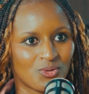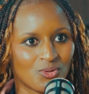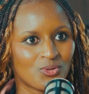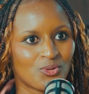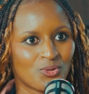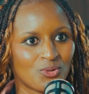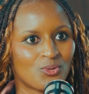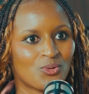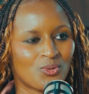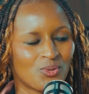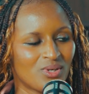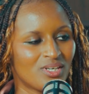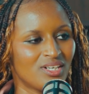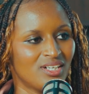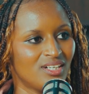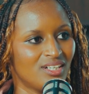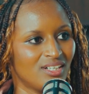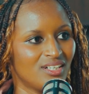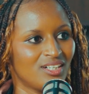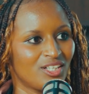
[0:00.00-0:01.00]
who
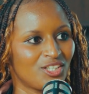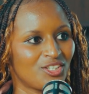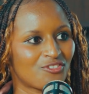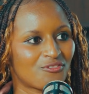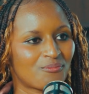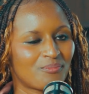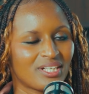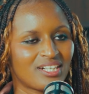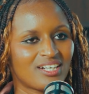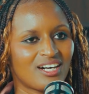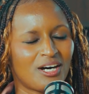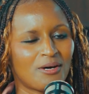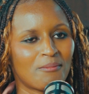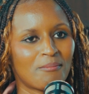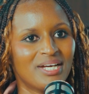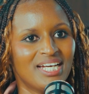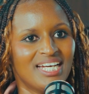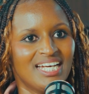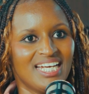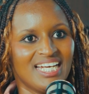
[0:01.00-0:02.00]
you've
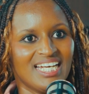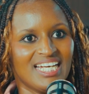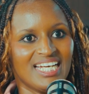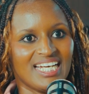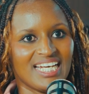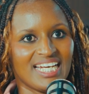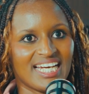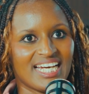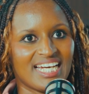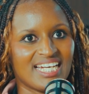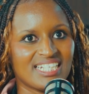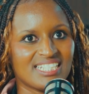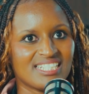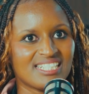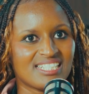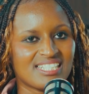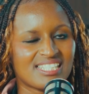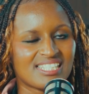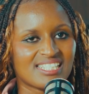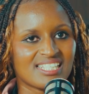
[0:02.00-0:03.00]
become.
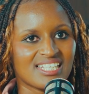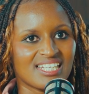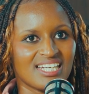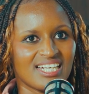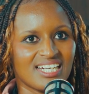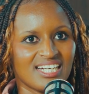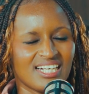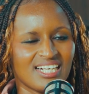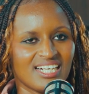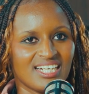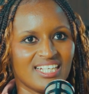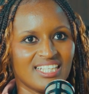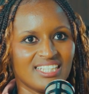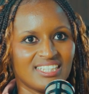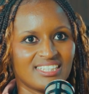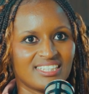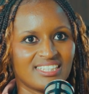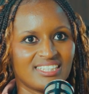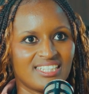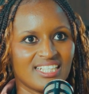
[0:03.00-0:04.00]
And
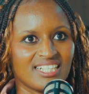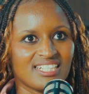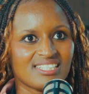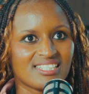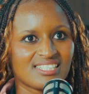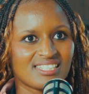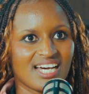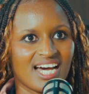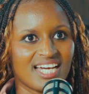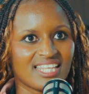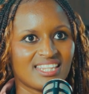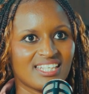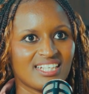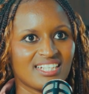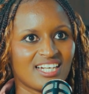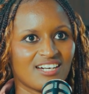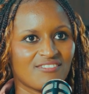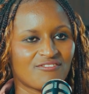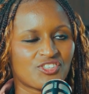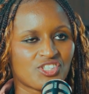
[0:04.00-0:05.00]
I
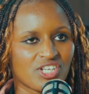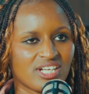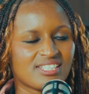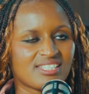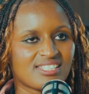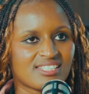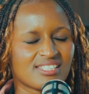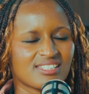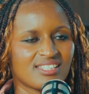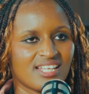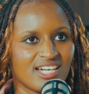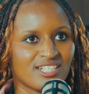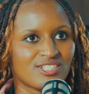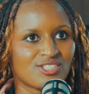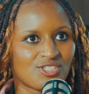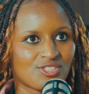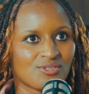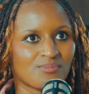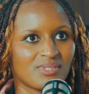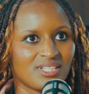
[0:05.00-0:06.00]
think I've just
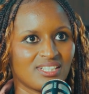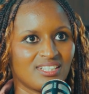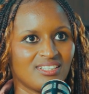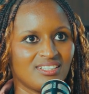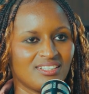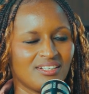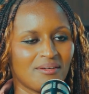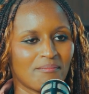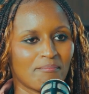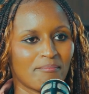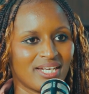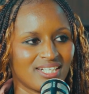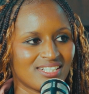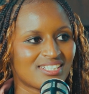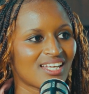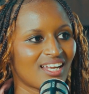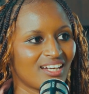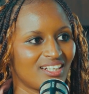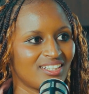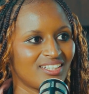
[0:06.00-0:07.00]
learned to be
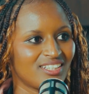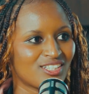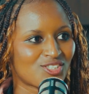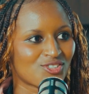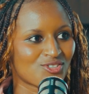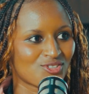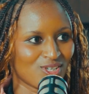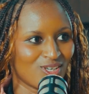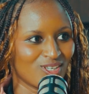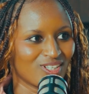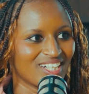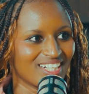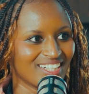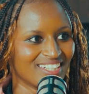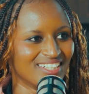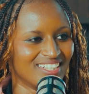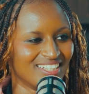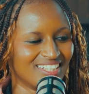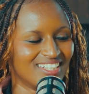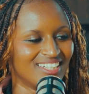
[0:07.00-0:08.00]
mentally strong.
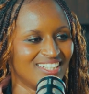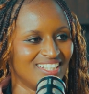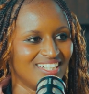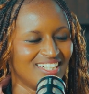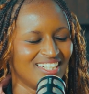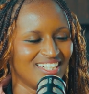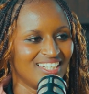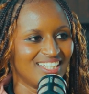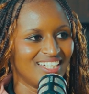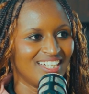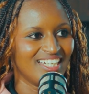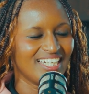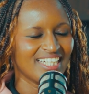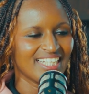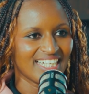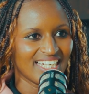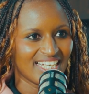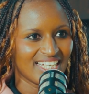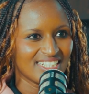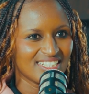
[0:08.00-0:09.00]

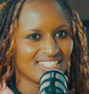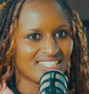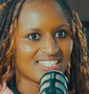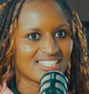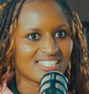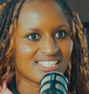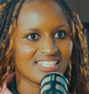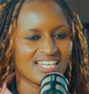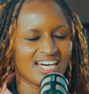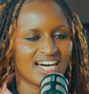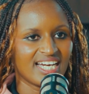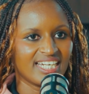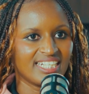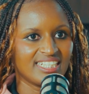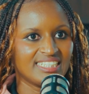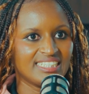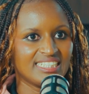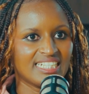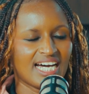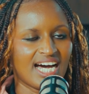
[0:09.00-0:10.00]
And
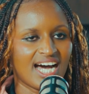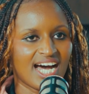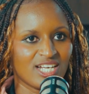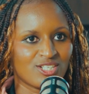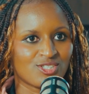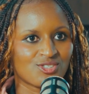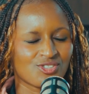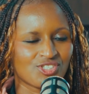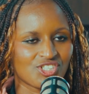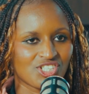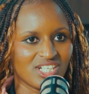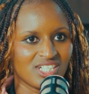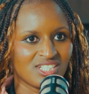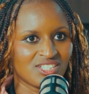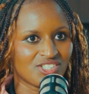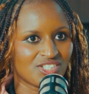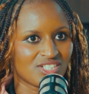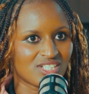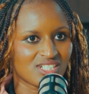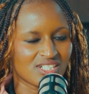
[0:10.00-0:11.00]
I had to
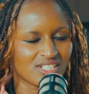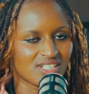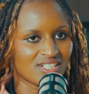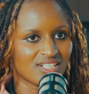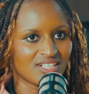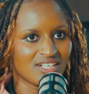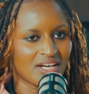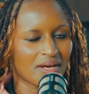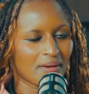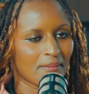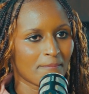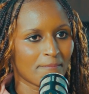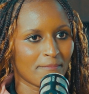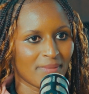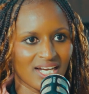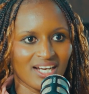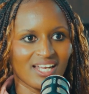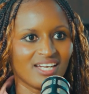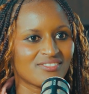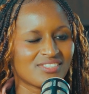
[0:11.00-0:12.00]
change
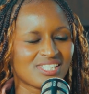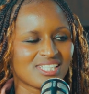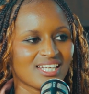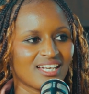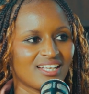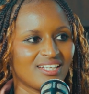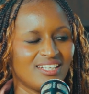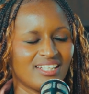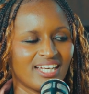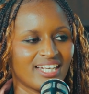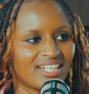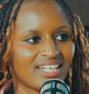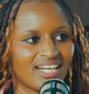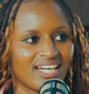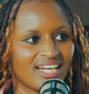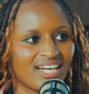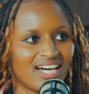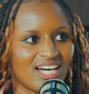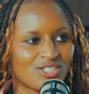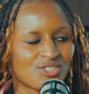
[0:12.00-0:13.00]
my lifestyle. Like
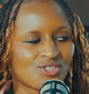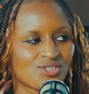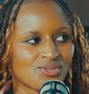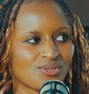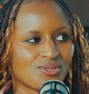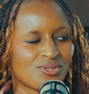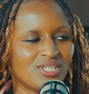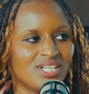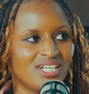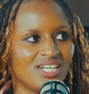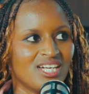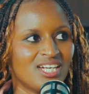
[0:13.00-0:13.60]
I had to...